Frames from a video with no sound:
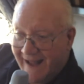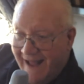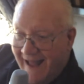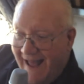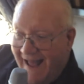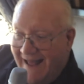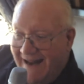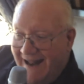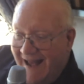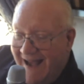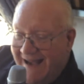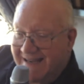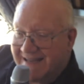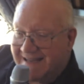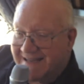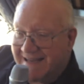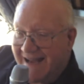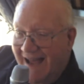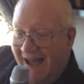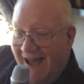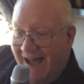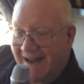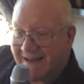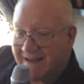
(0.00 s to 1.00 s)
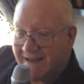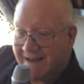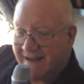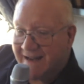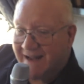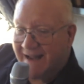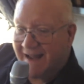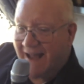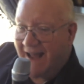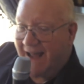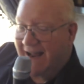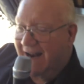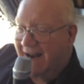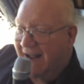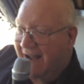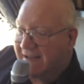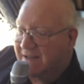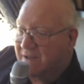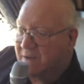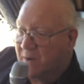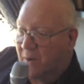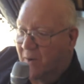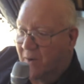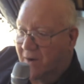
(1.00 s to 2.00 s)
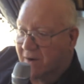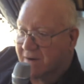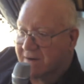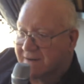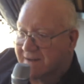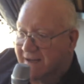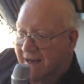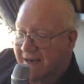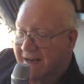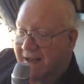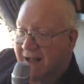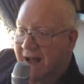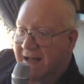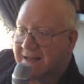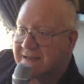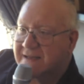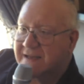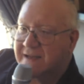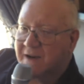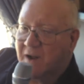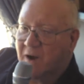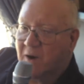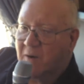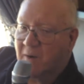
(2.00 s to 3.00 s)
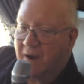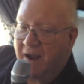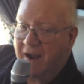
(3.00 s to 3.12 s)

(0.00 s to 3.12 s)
and I sat and I talked and got to know